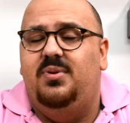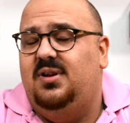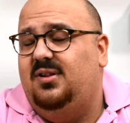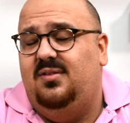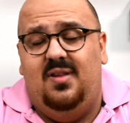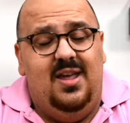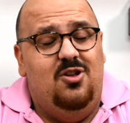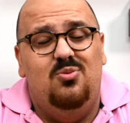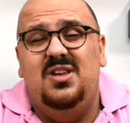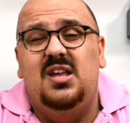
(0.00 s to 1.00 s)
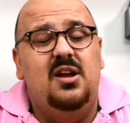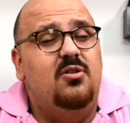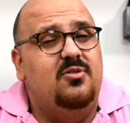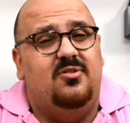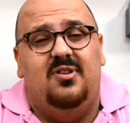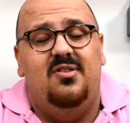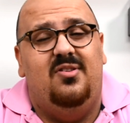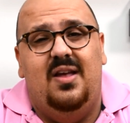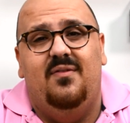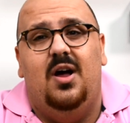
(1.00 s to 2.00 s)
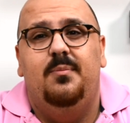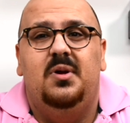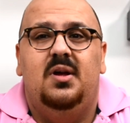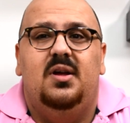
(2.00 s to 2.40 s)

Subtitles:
it could take you years to save up